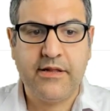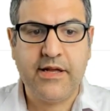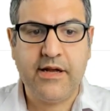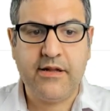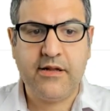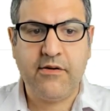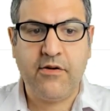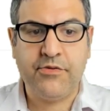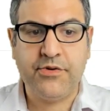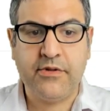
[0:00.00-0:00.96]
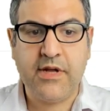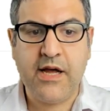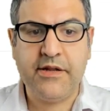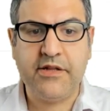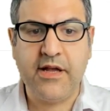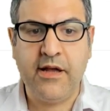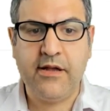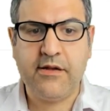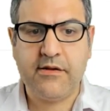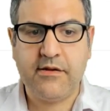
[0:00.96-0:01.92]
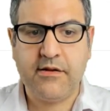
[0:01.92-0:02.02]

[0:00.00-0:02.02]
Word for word: Then on any day,